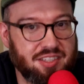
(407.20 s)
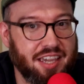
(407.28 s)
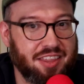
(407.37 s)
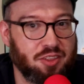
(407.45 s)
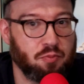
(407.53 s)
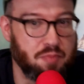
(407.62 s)
it's
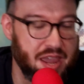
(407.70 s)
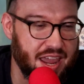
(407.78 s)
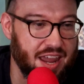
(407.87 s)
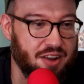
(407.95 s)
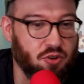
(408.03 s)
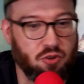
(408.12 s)
like the
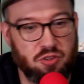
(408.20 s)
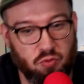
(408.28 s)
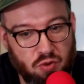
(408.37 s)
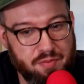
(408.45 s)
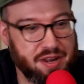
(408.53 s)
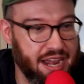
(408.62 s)
man or the
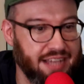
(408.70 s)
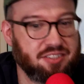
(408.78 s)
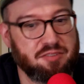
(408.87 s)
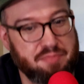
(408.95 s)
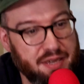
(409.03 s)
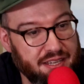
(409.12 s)
woman has
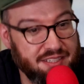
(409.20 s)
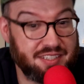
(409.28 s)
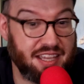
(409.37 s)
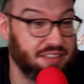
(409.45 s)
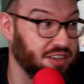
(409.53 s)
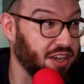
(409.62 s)
to piss
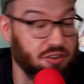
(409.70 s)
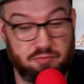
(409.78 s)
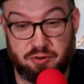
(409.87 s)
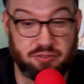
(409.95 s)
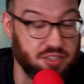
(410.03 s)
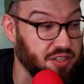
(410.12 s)
and the other
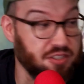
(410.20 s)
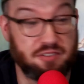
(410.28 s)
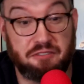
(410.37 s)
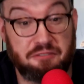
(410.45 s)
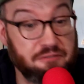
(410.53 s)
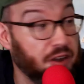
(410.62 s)
person is
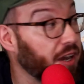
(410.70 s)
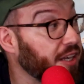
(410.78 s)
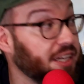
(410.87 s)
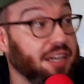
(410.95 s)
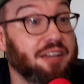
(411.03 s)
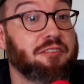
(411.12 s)

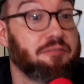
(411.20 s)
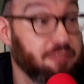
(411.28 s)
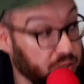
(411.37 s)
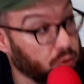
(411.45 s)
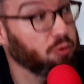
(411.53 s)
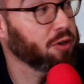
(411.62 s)
fucking
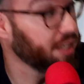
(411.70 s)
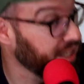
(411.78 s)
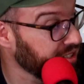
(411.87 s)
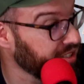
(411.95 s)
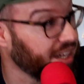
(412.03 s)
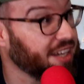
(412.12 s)

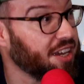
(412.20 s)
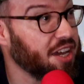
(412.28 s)
furious. Like,